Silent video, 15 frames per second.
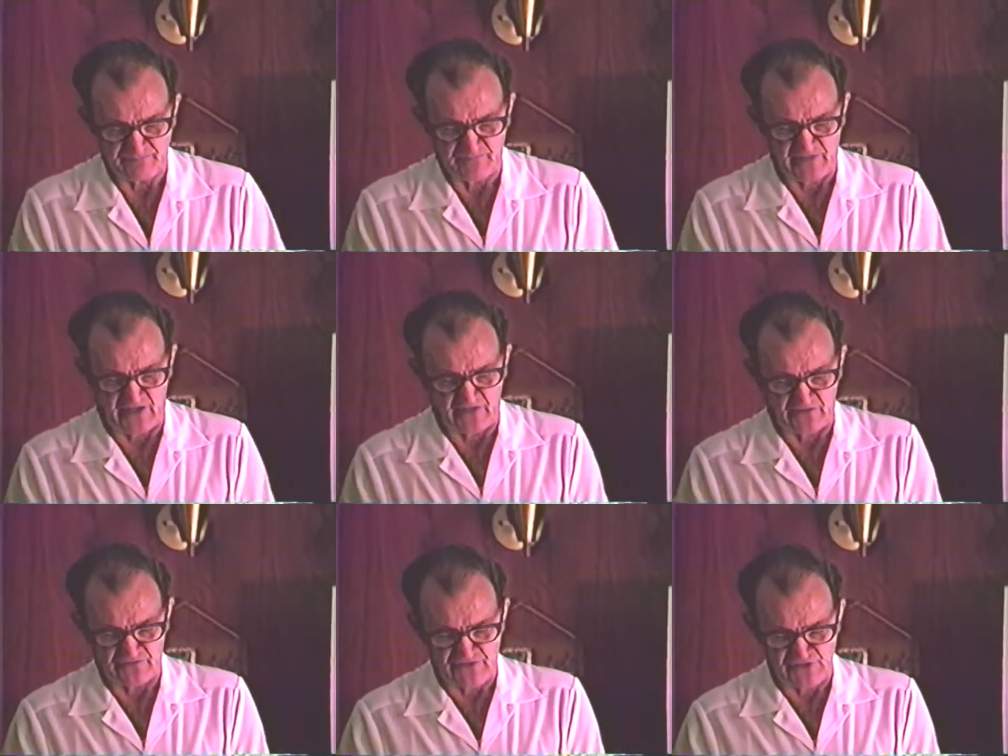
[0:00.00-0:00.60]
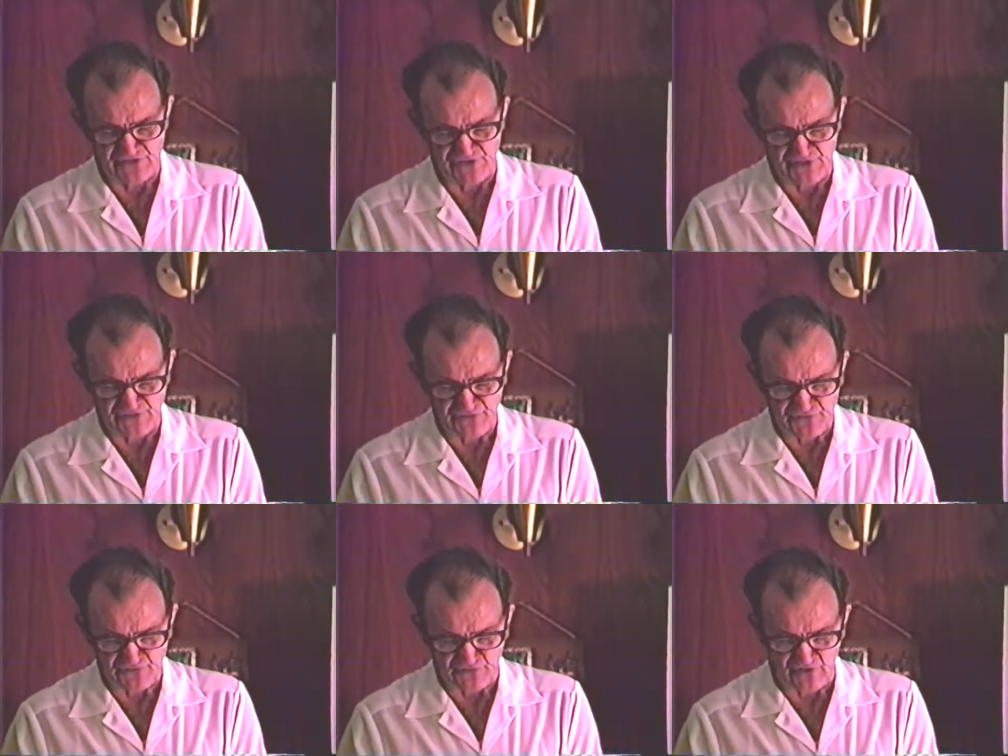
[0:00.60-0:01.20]
Now, did
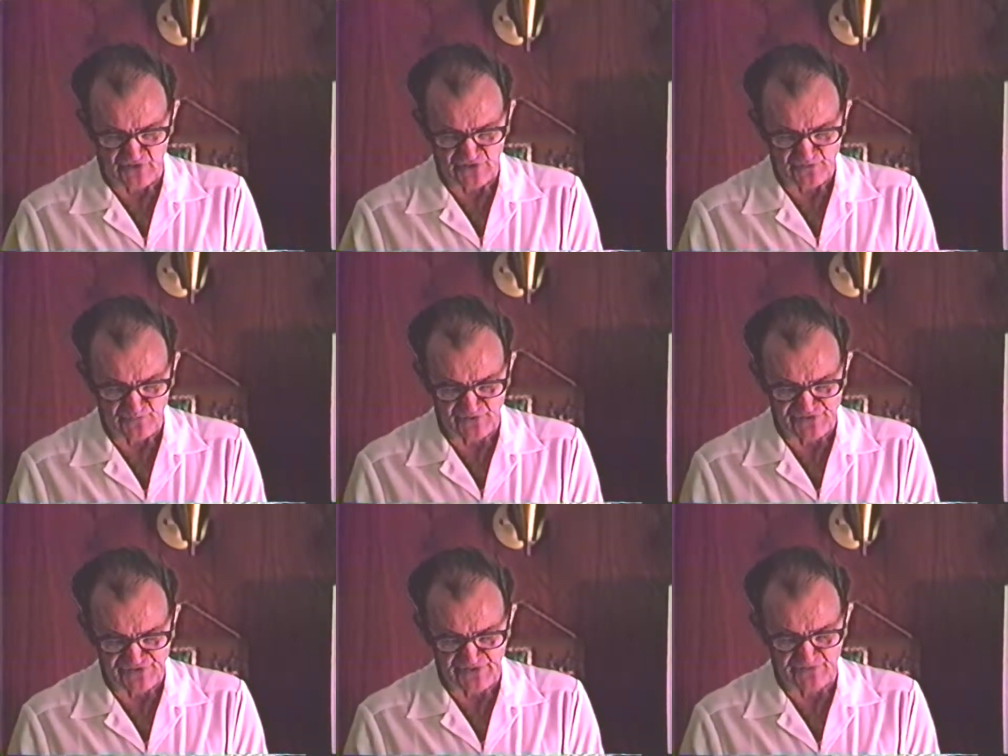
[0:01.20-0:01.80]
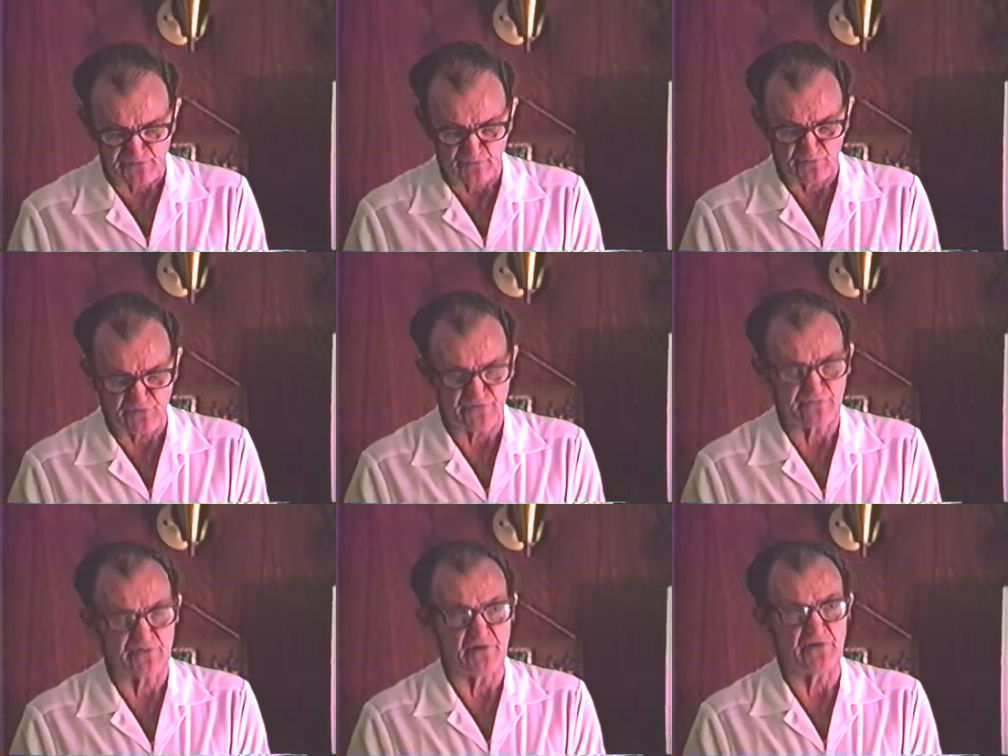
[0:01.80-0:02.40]
Jesus Christ receive the
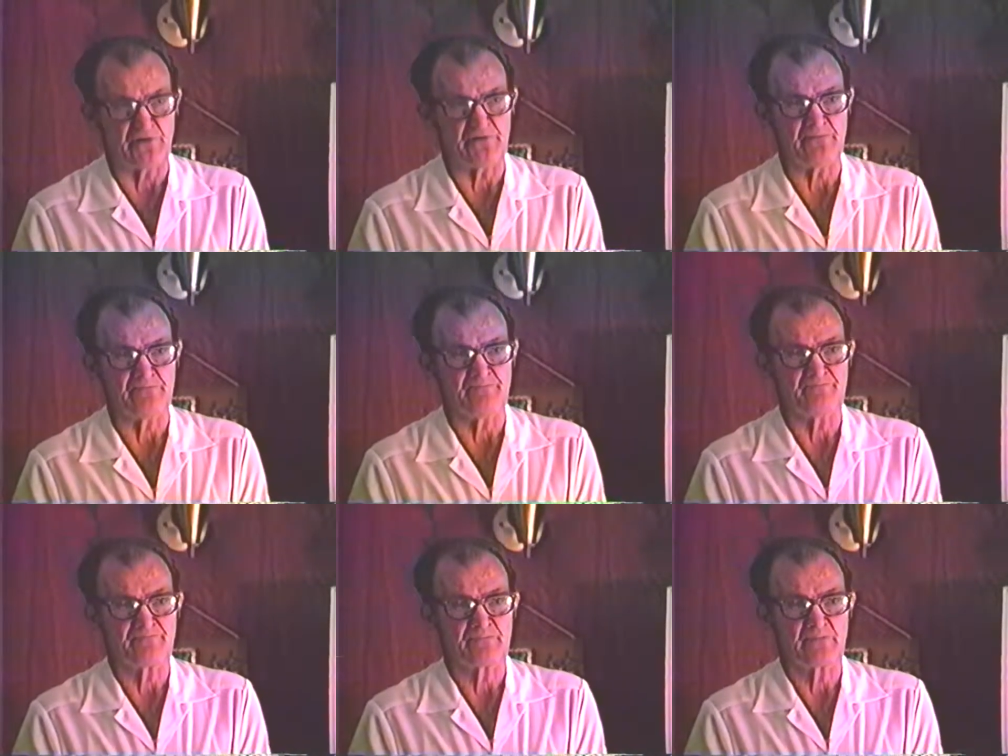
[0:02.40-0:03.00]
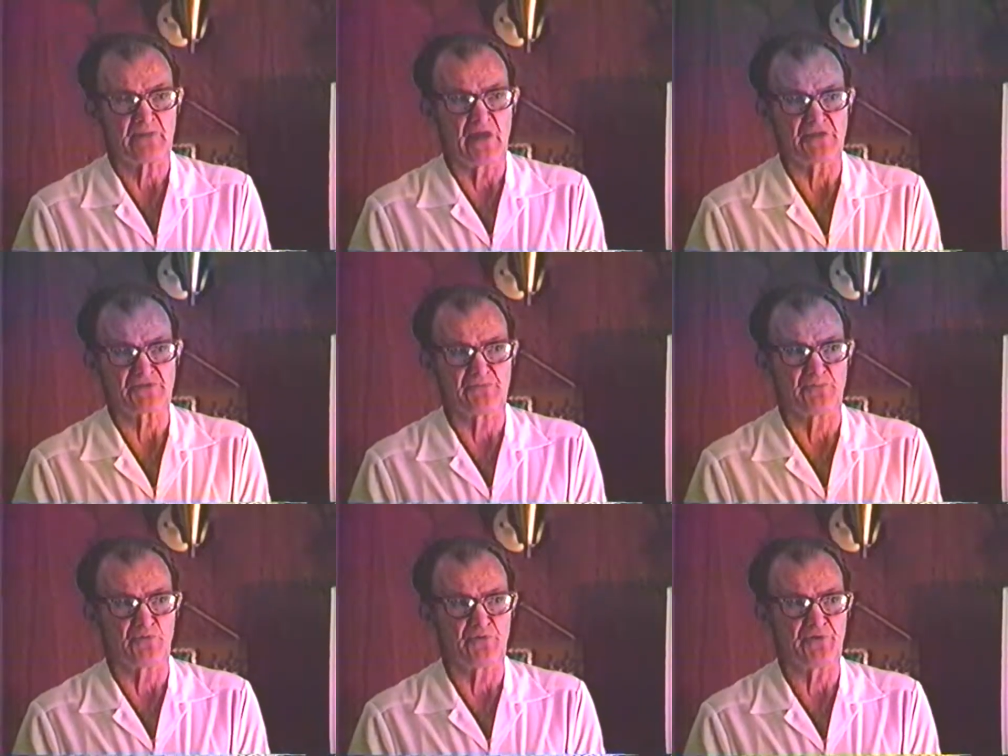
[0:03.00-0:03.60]
word of God as
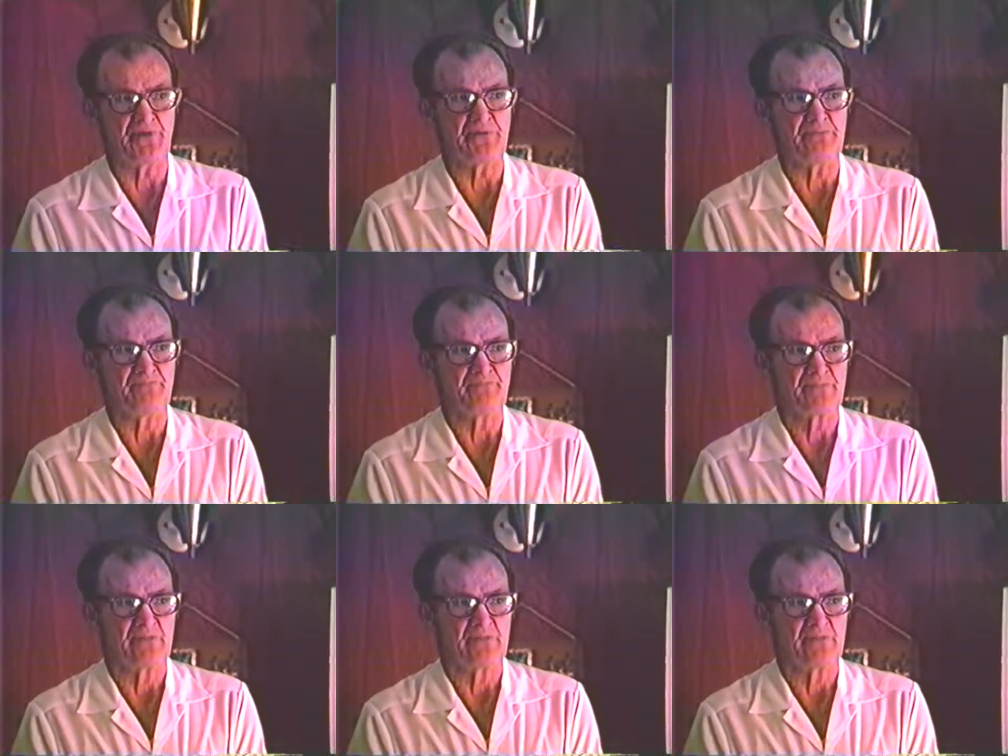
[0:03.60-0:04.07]
a boy?